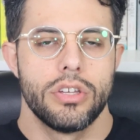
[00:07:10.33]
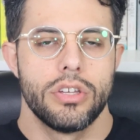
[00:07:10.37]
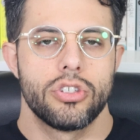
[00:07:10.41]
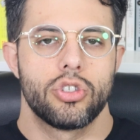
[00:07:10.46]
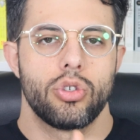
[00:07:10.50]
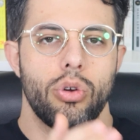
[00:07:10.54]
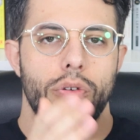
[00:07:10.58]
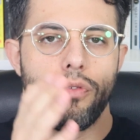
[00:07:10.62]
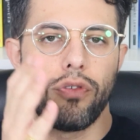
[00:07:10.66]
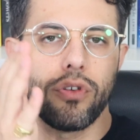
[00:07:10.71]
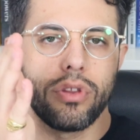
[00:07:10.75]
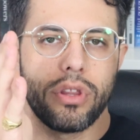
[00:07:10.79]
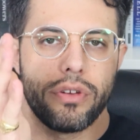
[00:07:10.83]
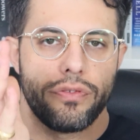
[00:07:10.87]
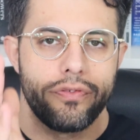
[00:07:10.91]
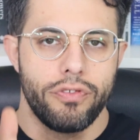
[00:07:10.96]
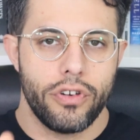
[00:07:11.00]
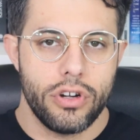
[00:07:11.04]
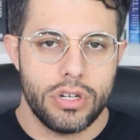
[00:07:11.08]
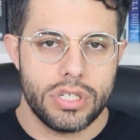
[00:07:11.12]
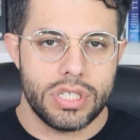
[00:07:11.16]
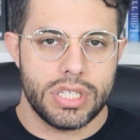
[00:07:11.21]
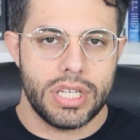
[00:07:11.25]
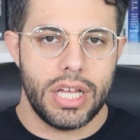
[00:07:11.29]
So for the
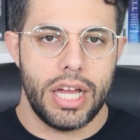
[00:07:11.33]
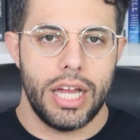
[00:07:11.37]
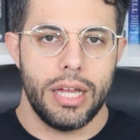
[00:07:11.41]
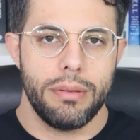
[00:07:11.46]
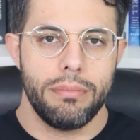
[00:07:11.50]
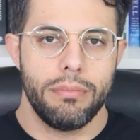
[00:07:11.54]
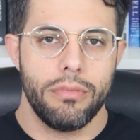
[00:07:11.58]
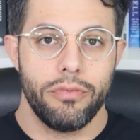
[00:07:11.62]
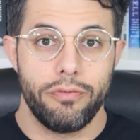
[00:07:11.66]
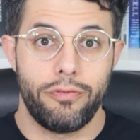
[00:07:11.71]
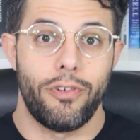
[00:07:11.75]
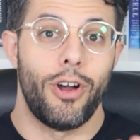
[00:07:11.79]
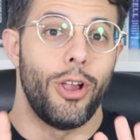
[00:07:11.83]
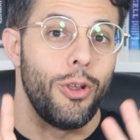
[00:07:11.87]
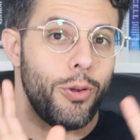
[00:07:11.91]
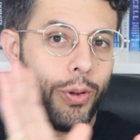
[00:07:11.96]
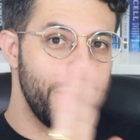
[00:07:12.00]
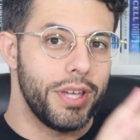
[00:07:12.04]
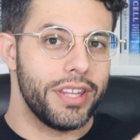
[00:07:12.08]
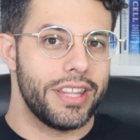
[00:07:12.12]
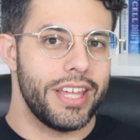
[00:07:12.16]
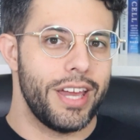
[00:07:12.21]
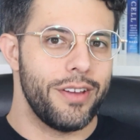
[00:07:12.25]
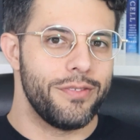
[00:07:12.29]
first time,
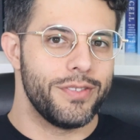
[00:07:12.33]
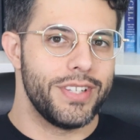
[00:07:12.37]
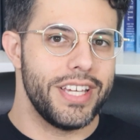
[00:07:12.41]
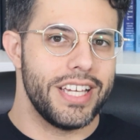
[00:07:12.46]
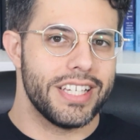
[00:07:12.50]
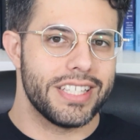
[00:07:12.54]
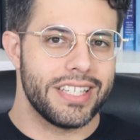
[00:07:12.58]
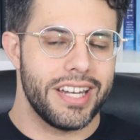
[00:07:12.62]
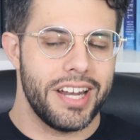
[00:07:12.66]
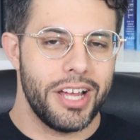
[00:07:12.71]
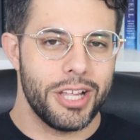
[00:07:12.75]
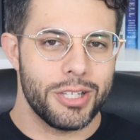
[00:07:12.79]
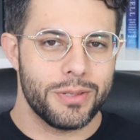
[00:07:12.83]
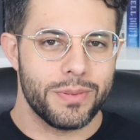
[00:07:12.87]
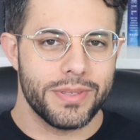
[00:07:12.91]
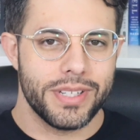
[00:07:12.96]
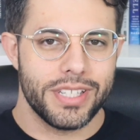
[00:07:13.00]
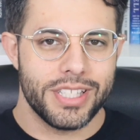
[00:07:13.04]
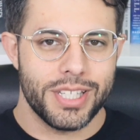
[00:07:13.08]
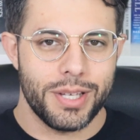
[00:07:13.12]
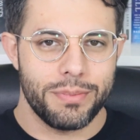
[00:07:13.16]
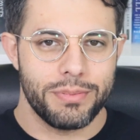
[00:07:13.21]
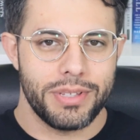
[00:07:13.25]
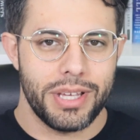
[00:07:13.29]
following the FDA's
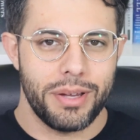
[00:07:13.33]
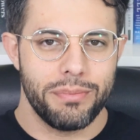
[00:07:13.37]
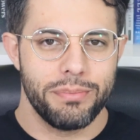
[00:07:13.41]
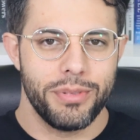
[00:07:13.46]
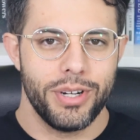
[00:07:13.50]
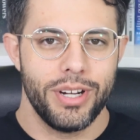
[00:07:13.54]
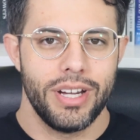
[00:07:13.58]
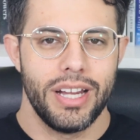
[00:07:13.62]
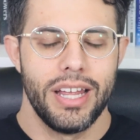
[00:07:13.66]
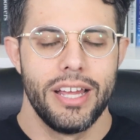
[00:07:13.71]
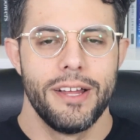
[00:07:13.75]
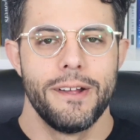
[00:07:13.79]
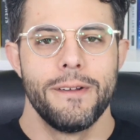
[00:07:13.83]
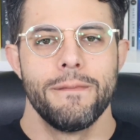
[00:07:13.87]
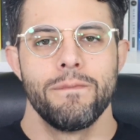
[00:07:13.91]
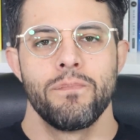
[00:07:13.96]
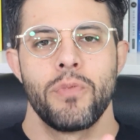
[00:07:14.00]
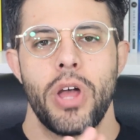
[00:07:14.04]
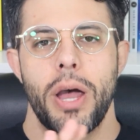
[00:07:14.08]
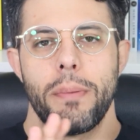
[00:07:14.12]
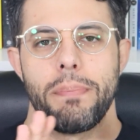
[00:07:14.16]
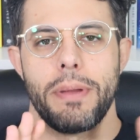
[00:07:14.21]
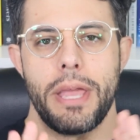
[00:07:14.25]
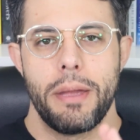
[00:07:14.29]
announcement in September,
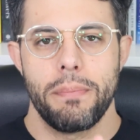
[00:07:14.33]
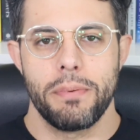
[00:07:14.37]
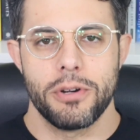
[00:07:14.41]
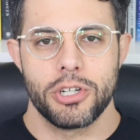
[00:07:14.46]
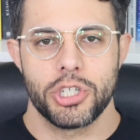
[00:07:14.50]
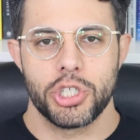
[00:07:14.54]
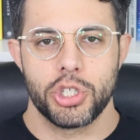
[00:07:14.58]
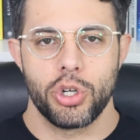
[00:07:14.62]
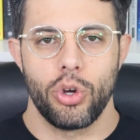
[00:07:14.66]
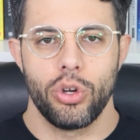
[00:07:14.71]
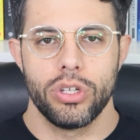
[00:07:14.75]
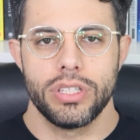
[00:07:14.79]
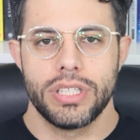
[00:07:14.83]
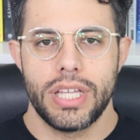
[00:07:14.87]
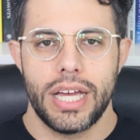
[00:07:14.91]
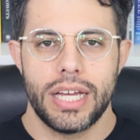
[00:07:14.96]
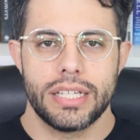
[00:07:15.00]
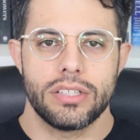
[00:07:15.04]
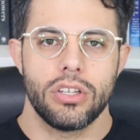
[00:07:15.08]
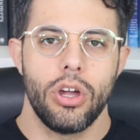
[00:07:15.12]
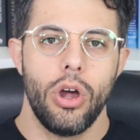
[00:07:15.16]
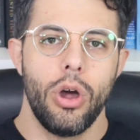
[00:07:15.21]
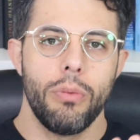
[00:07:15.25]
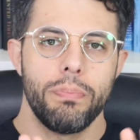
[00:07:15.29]
a paper showed
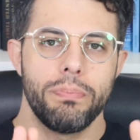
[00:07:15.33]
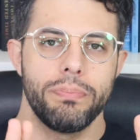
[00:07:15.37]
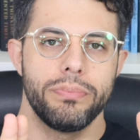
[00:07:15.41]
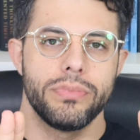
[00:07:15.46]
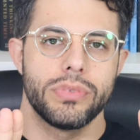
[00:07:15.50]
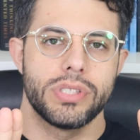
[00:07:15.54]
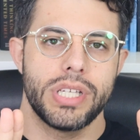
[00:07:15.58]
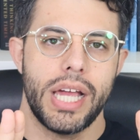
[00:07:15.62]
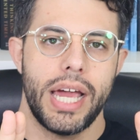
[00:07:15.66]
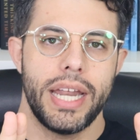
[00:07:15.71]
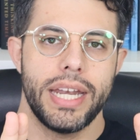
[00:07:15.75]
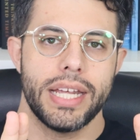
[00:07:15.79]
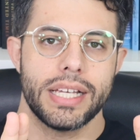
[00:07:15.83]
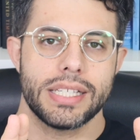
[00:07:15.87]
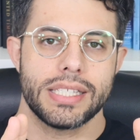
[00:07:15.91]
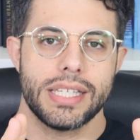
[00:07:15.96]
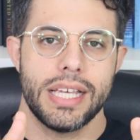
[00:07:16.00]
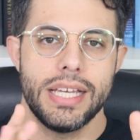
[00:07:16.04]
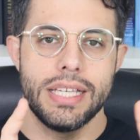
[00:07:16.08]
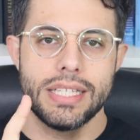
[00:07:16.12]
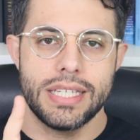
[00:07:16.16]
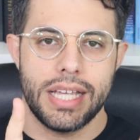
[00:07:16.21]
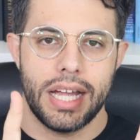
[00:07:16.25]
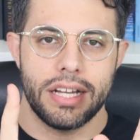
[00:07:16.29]
that,
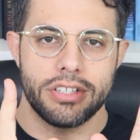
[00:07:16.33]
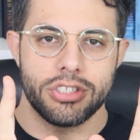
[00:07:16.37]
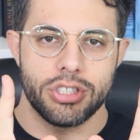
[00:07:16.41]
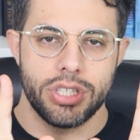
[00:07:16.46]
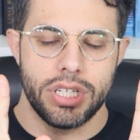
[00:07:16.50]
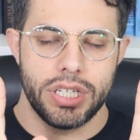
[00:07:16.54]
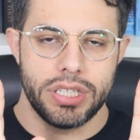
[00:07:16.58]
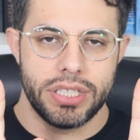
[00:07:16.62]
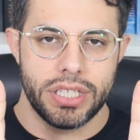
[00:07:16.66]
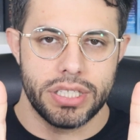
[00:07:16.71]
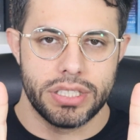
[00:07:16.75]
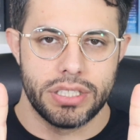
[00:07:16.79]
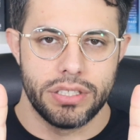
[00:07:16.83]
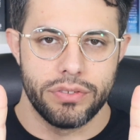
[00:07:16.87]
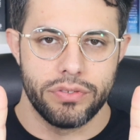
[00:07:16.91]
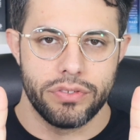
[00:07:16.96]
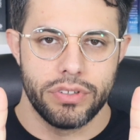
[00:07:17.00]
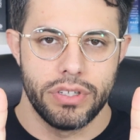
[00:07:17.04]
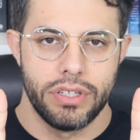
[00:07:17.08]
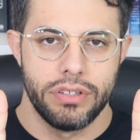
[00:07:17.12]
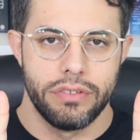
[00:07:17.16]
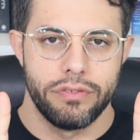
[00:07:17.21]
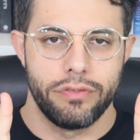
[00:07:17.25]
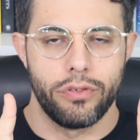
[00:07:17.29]
Xanax is actually addictive
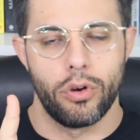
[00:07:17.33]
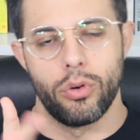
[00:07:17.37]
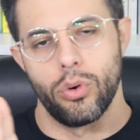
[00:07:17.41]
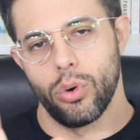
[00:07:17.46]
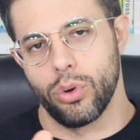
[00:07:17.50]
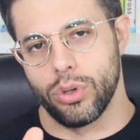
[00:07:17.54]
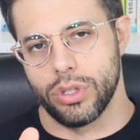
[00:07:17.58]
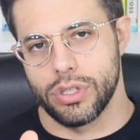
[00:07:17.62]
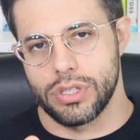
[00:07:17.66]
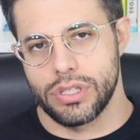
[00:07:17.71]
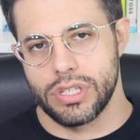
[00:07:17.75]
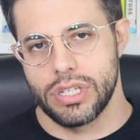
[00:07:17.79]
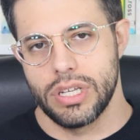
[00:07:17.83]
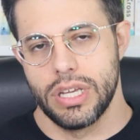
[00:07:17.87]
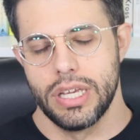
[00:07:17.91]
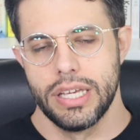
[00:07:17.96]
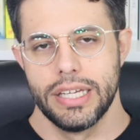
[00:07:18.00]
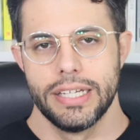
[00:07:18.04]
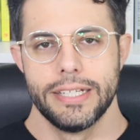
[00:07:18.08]
for rodents.